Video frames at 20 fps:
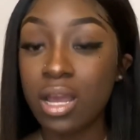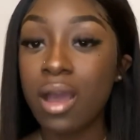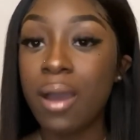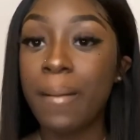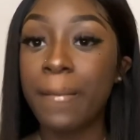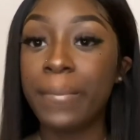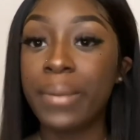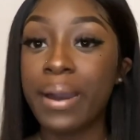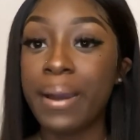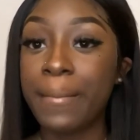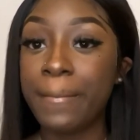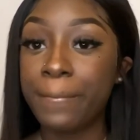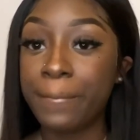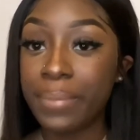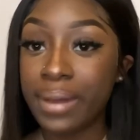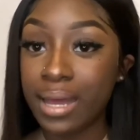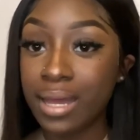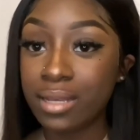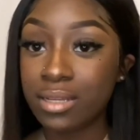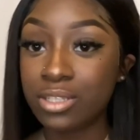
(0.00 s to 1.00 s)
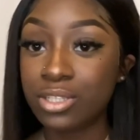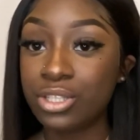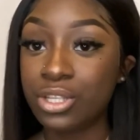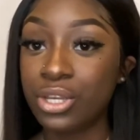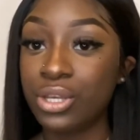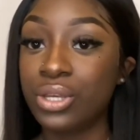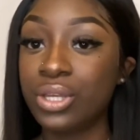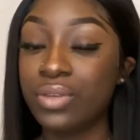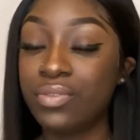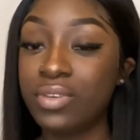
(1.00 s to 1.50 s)
but I'm back. So
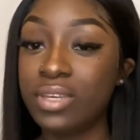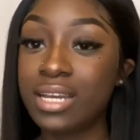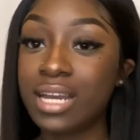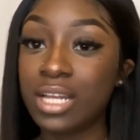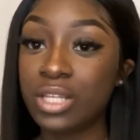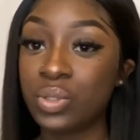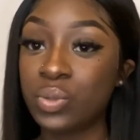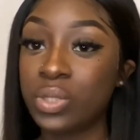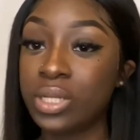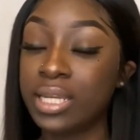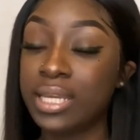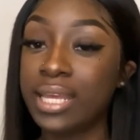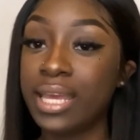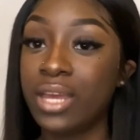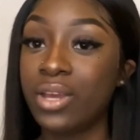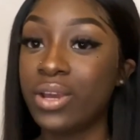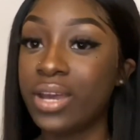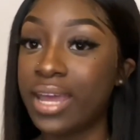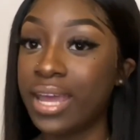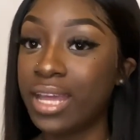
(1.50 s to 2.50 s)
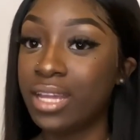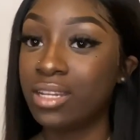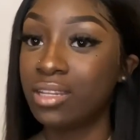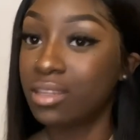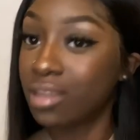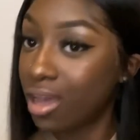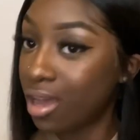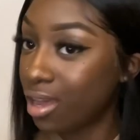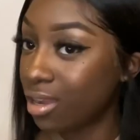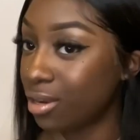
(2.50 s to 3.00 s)
if you guys want to get your hair
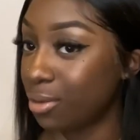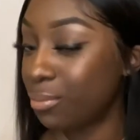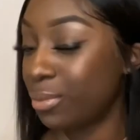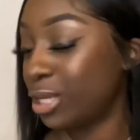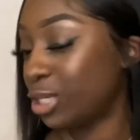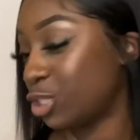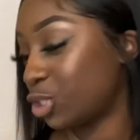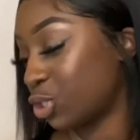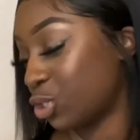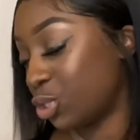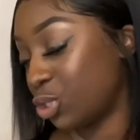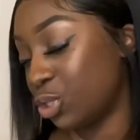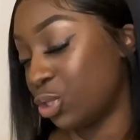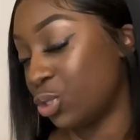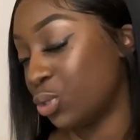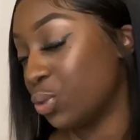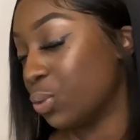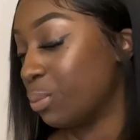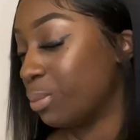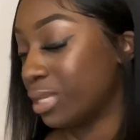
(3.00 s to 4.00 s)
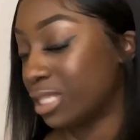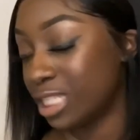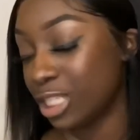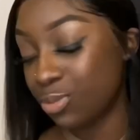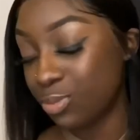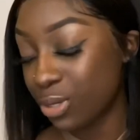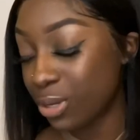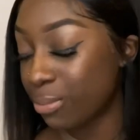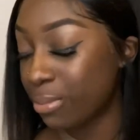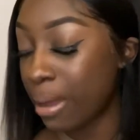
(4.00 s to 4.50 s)
done, make sure you message
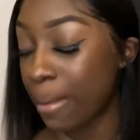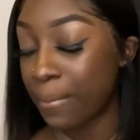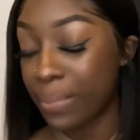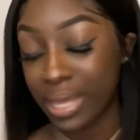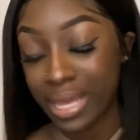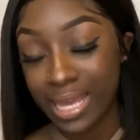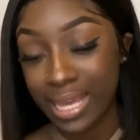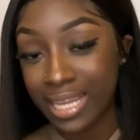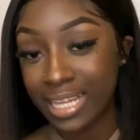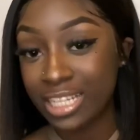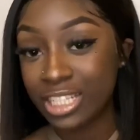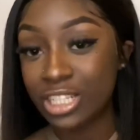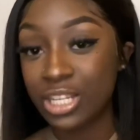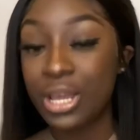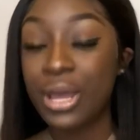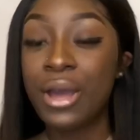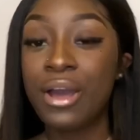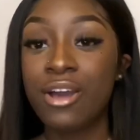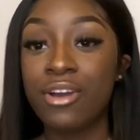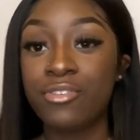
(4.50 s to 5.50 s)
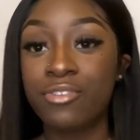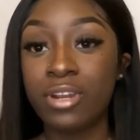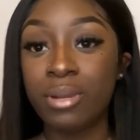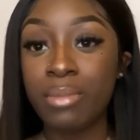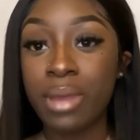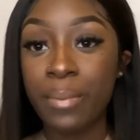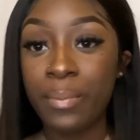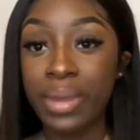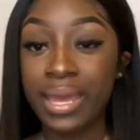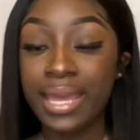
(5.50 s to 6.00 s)
me on my page. Follow
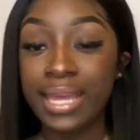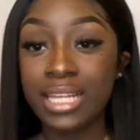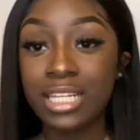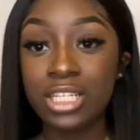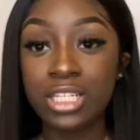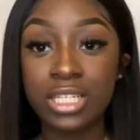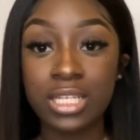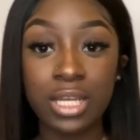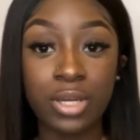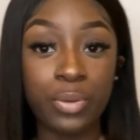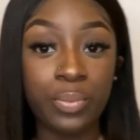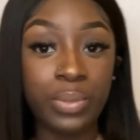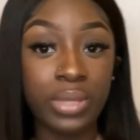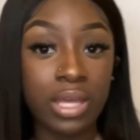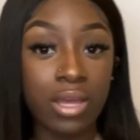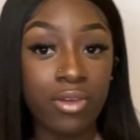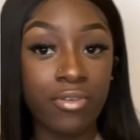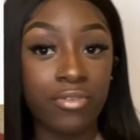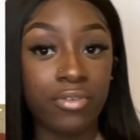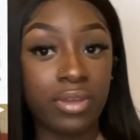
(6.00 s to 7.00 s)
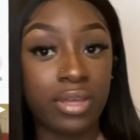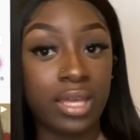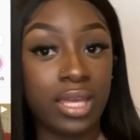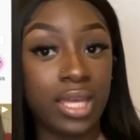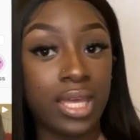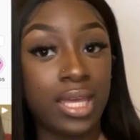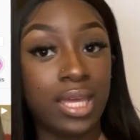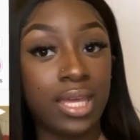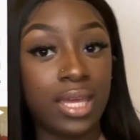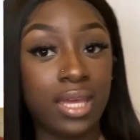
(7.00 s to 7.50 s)
my page. It will be over
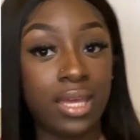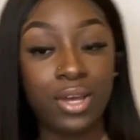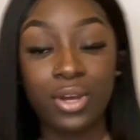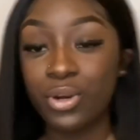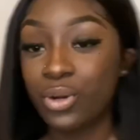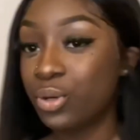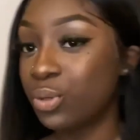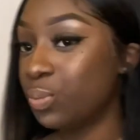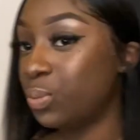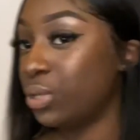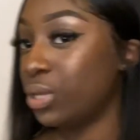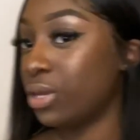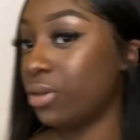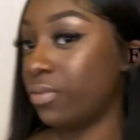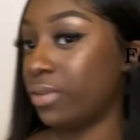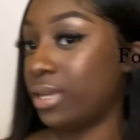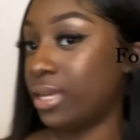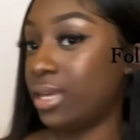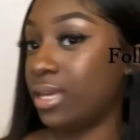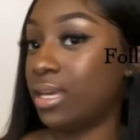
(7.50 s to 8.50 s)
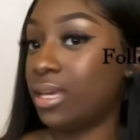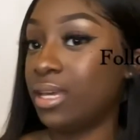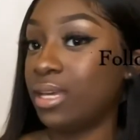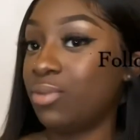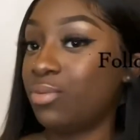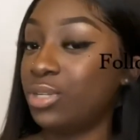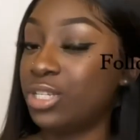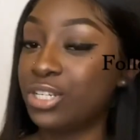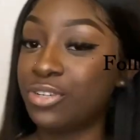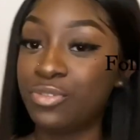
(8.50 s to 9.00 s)
here or it'll be over here,
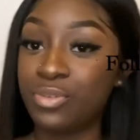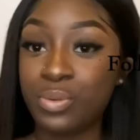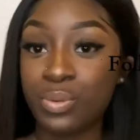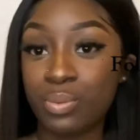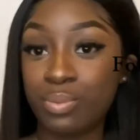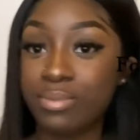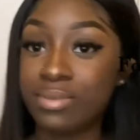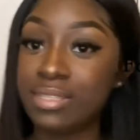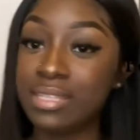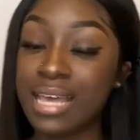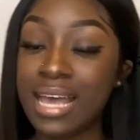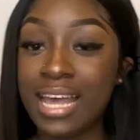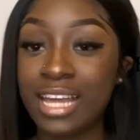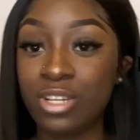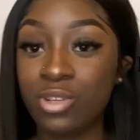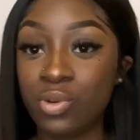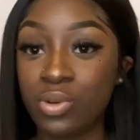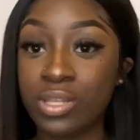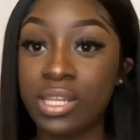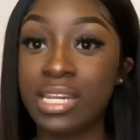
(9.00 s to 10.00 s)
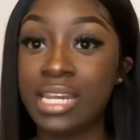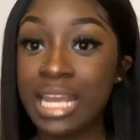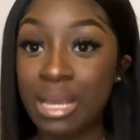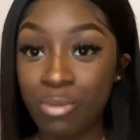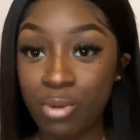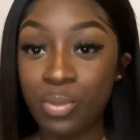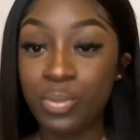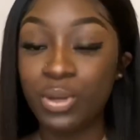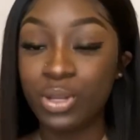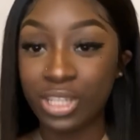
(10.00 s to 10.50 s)
whichever side, or the name
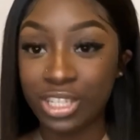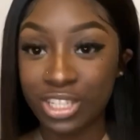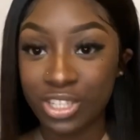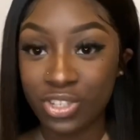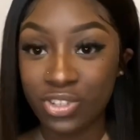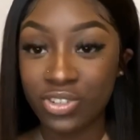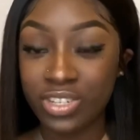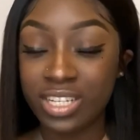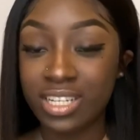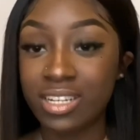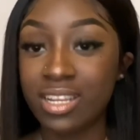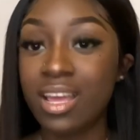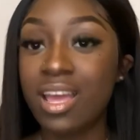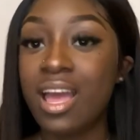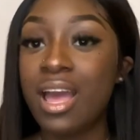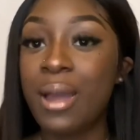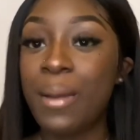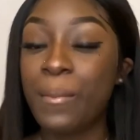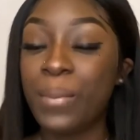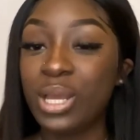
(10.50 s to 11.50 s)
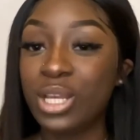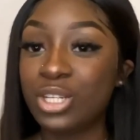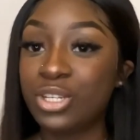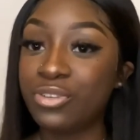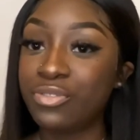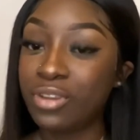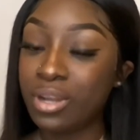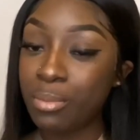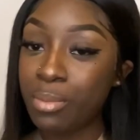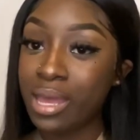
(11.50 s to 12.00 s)
will be on the screen. Make sure you
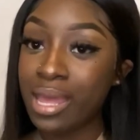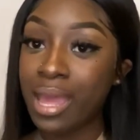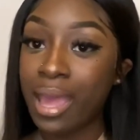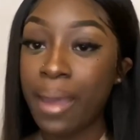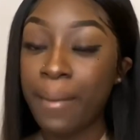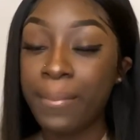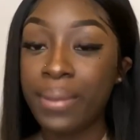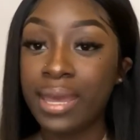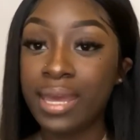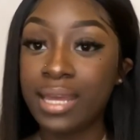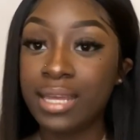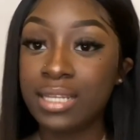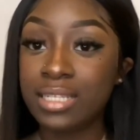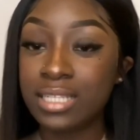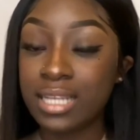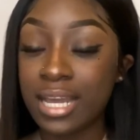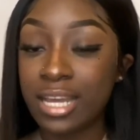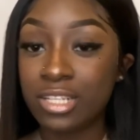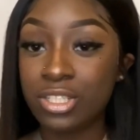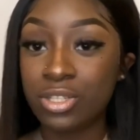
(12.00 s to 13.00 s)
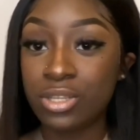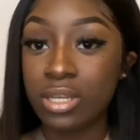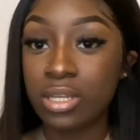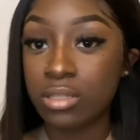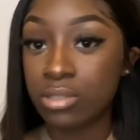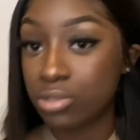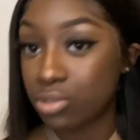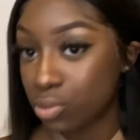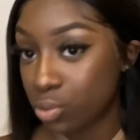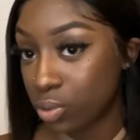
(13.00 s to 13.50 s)
follow my hair page. I do
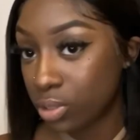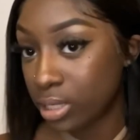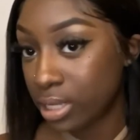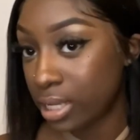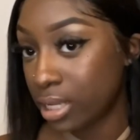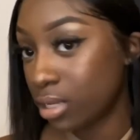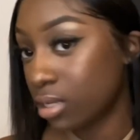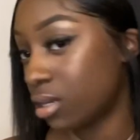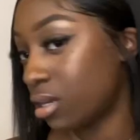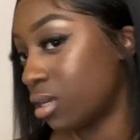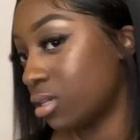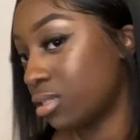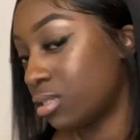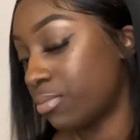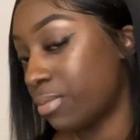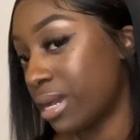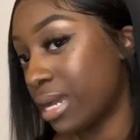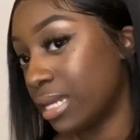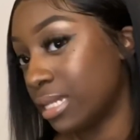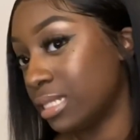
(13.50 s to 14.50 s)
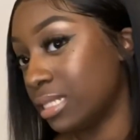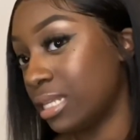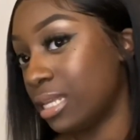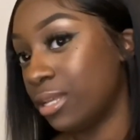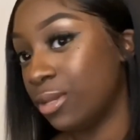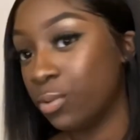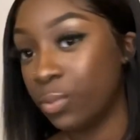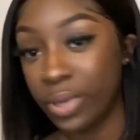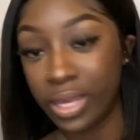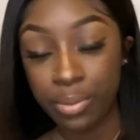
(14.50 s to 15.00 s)
installing,
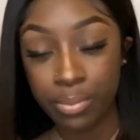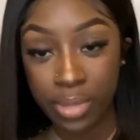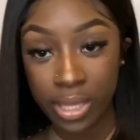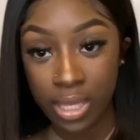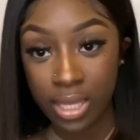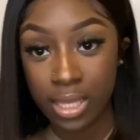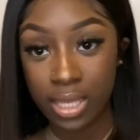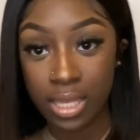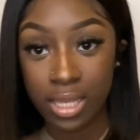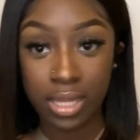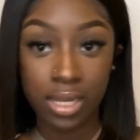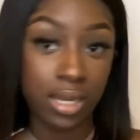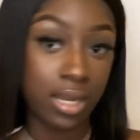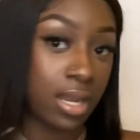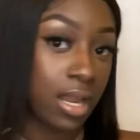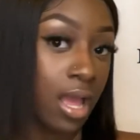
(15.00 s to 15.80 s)
customizing, wig making,